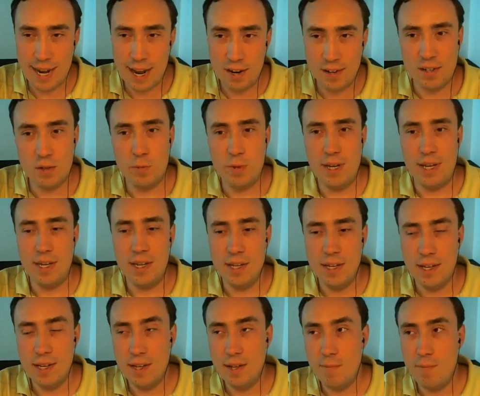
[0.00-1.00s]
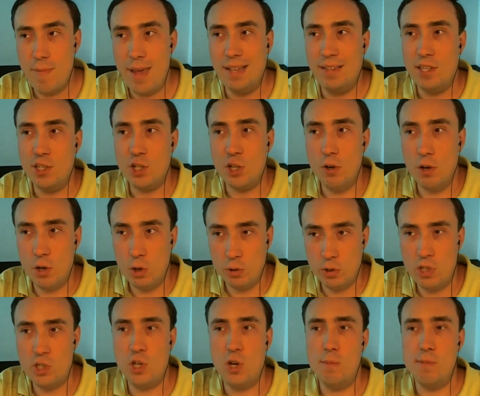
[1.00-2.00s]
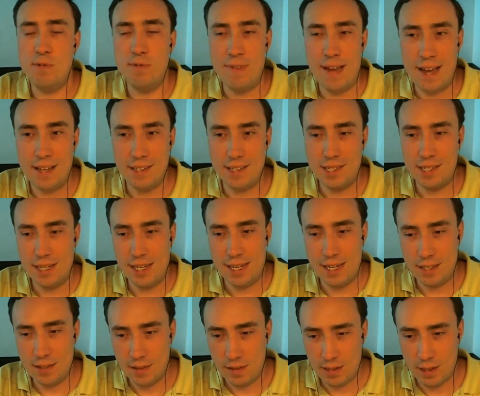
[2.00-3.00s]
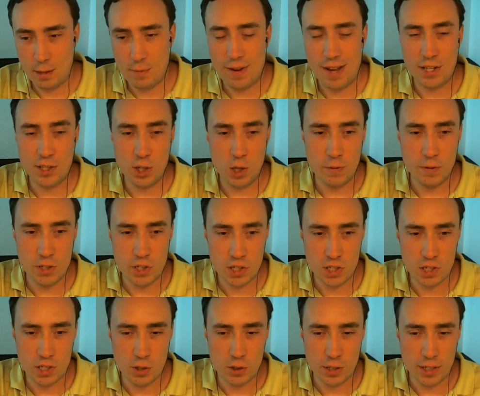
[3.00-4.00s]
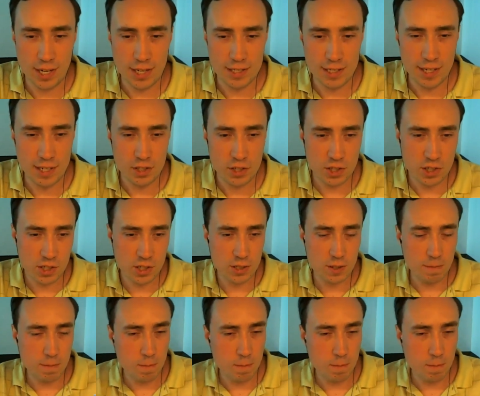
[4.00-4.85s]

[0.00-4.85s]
How can we make these current-only scopes valid in the advanced services and other contexts?